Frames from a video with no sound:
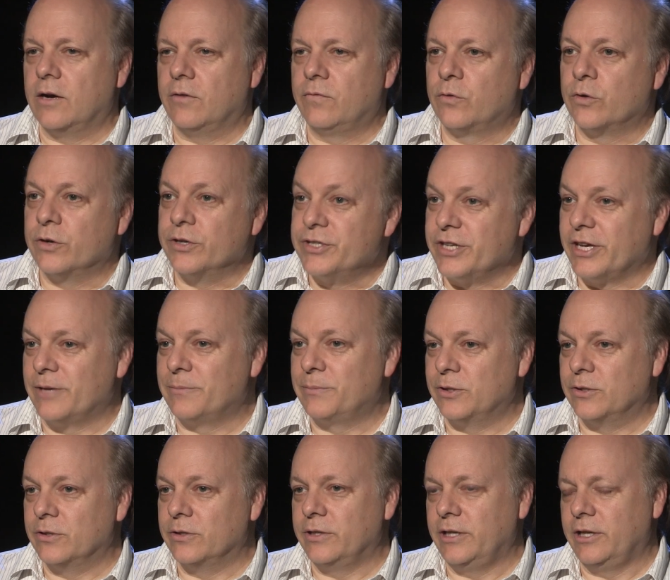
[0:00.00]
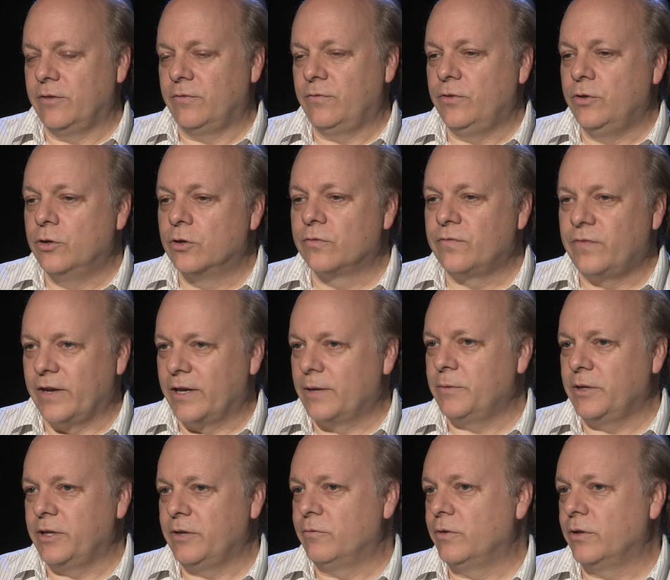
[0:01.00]
For example, if your
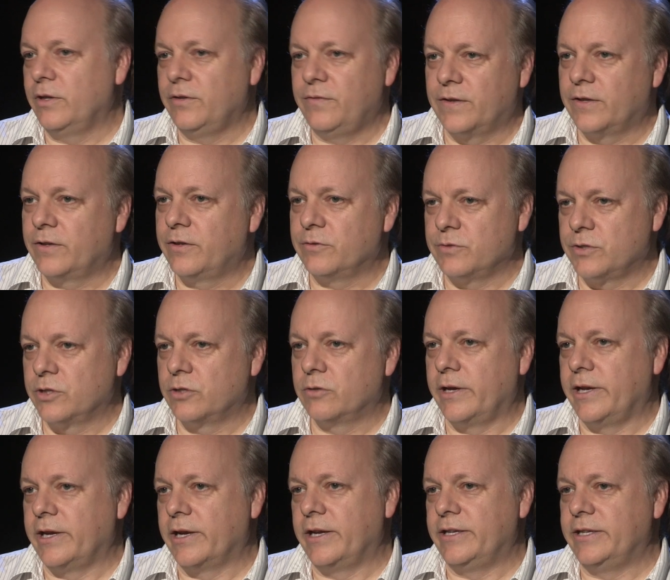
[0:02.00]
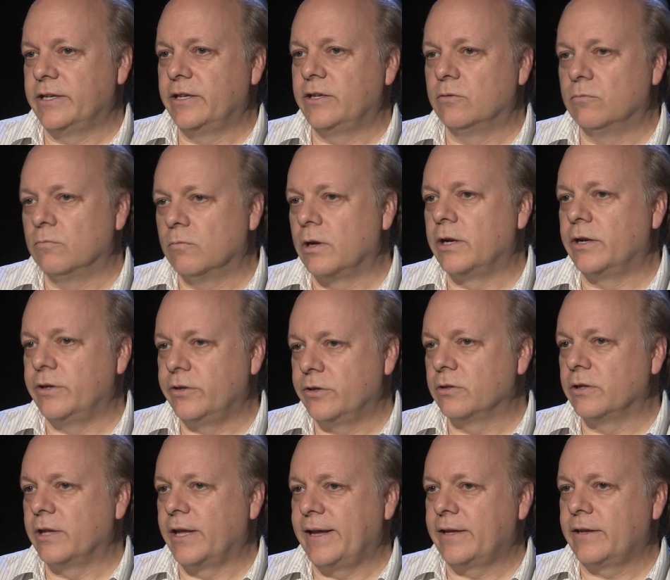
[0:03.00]
family really felt it was a great idea to run
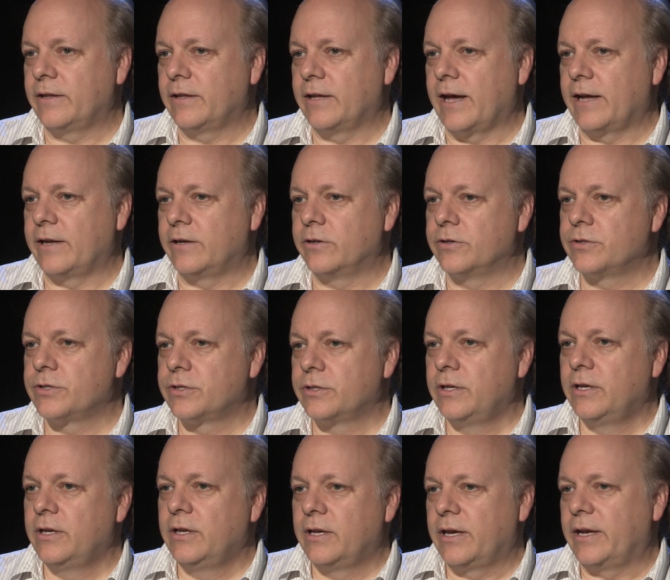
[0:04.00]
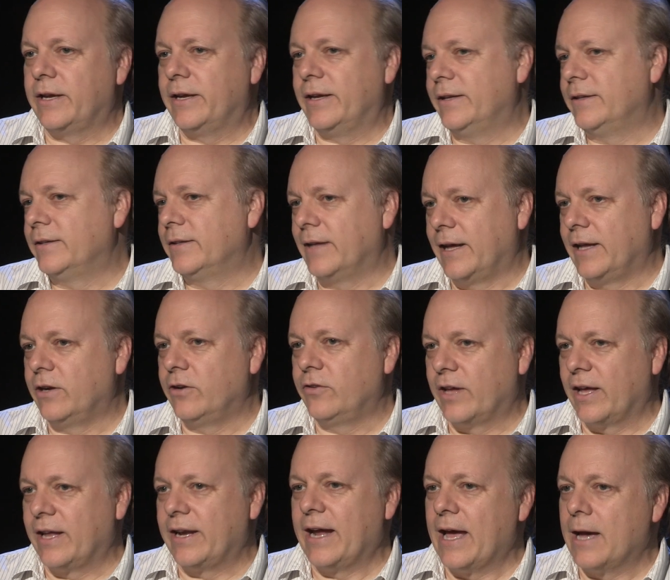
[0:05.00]
under ladders, and ladders
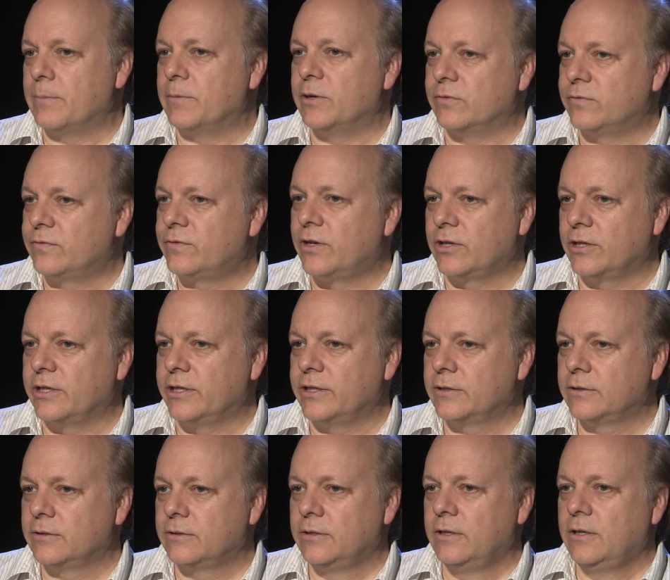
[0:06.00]
had a habit of falling,